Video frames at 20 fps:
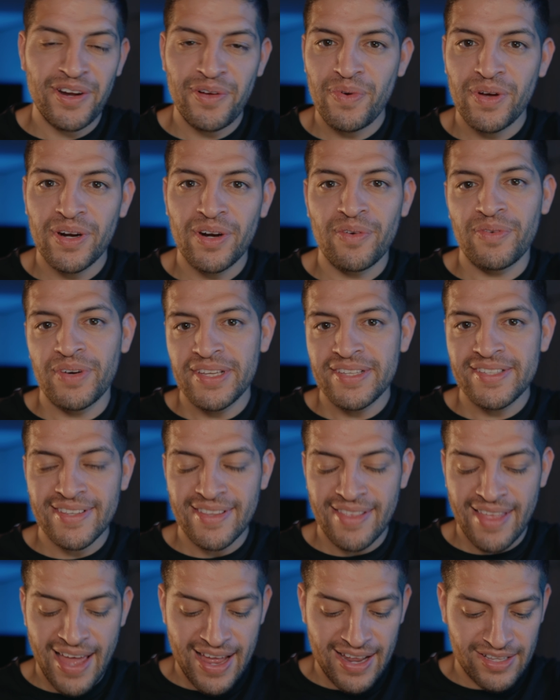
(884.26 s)
want to risk
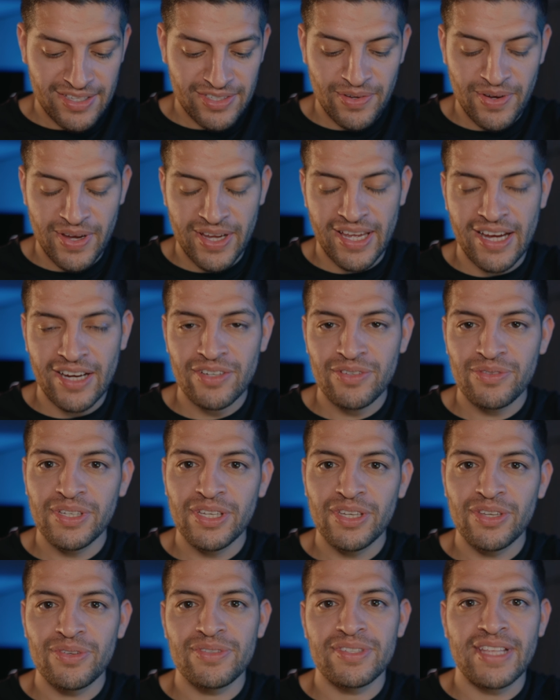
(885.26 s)
that, so I actually
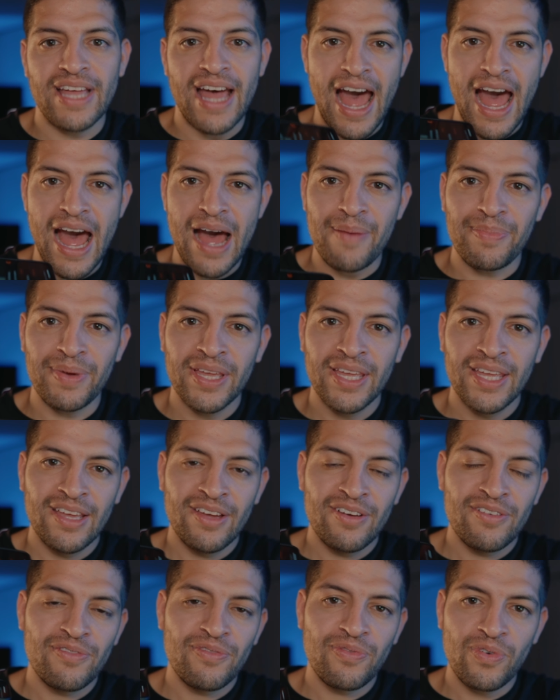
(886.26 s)
use the app
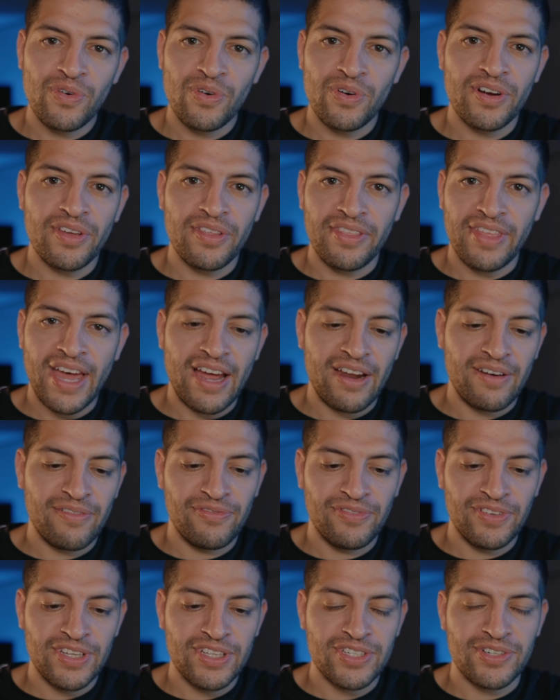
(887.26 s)
for that
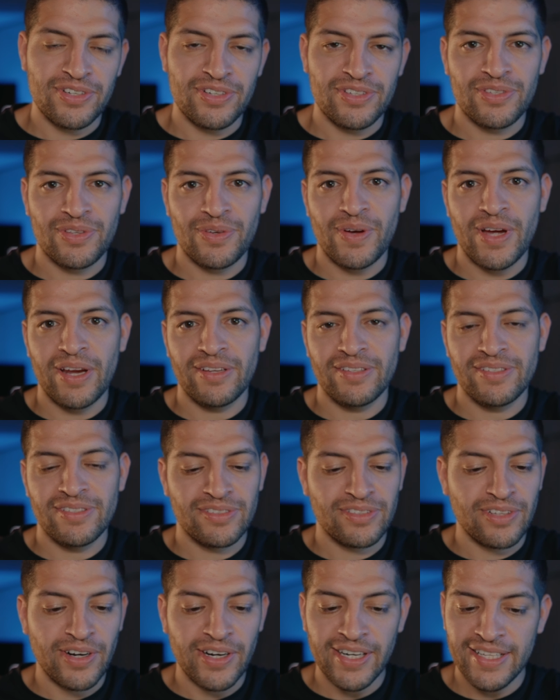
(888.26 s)
feature. So I
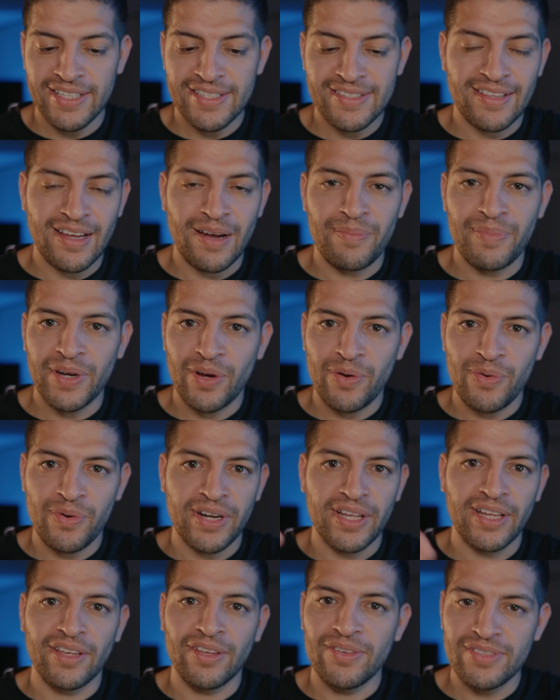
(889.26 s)
start and stop
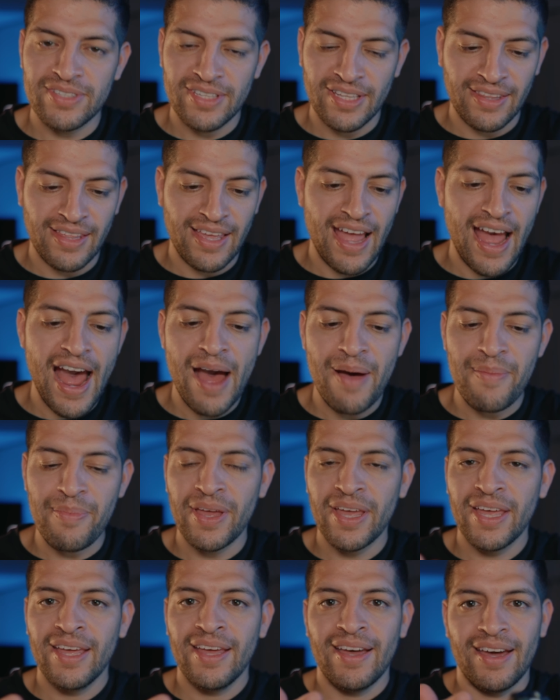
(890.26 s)
recording using the app
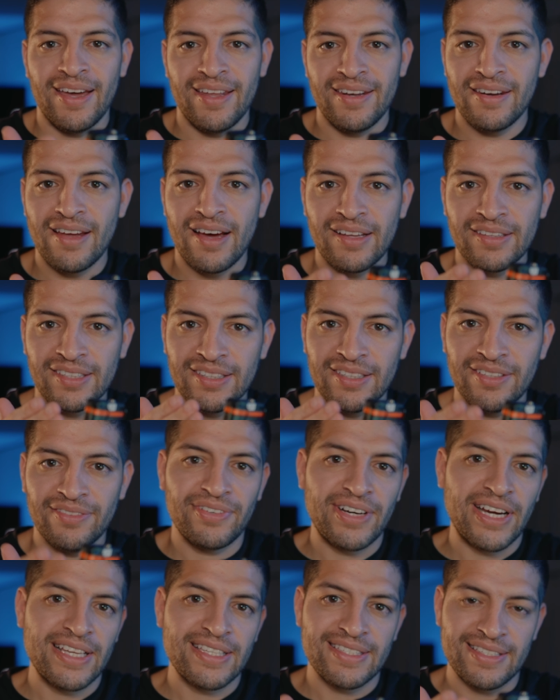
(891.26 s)
and not the
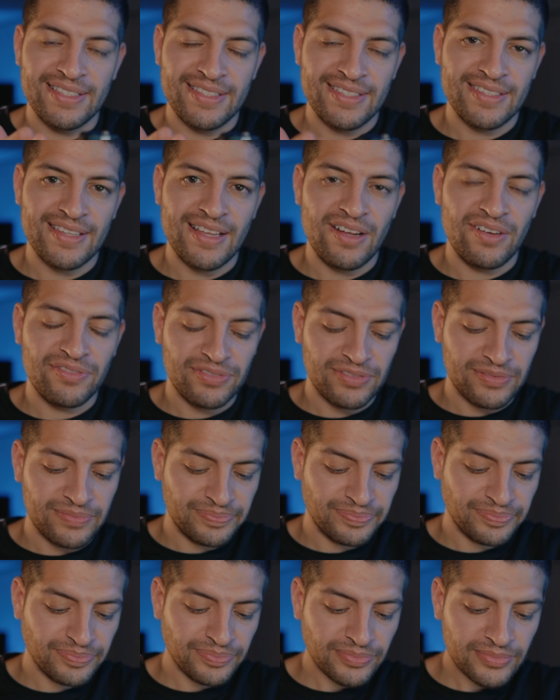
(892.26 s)
device itself.
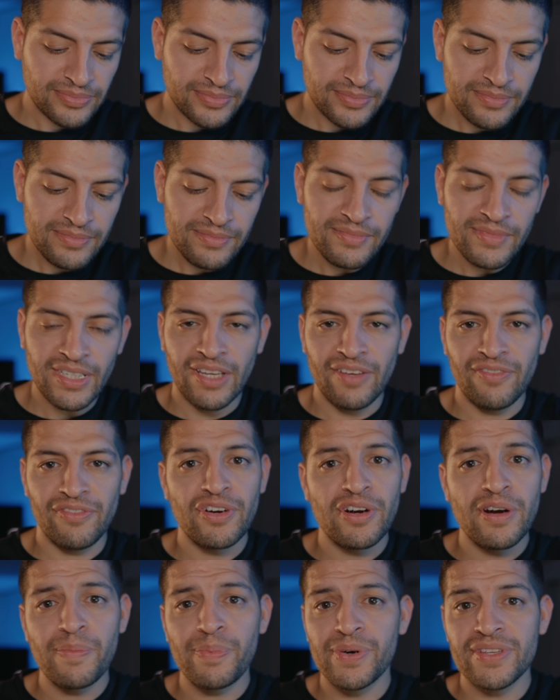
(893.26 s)
If
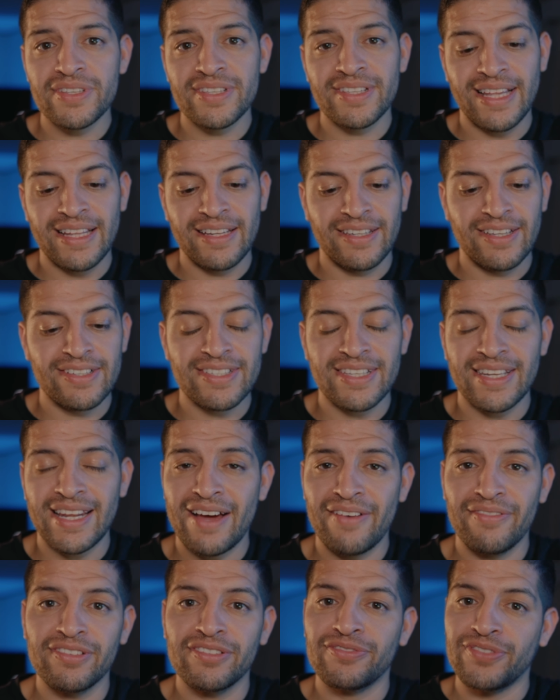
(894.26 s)
you're a person that doesn't
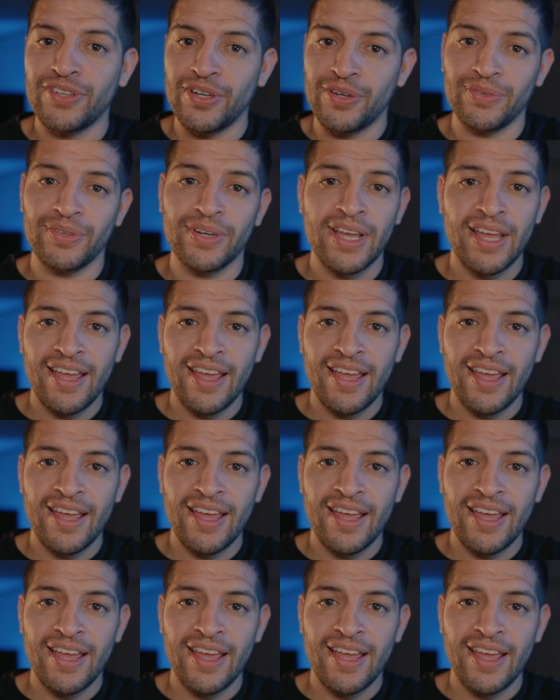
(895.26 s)
have their phone